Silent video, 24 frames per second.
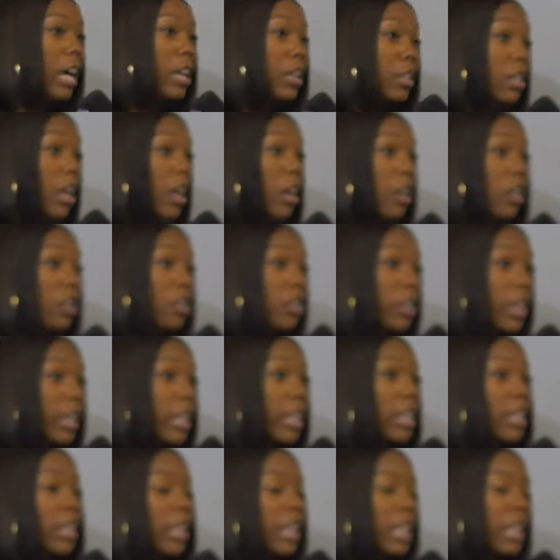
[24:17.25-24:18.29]
got a dog.
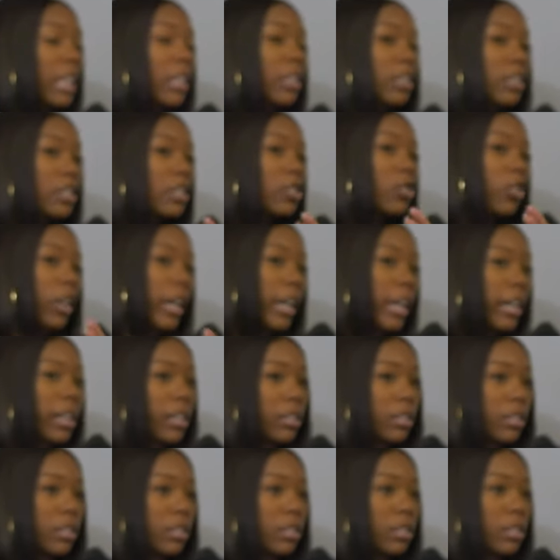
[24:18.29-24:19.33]
He, he needs
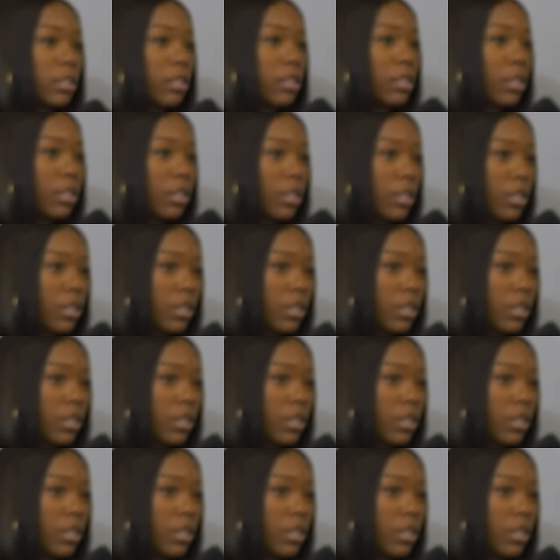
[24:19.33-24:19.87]
grass. He needs some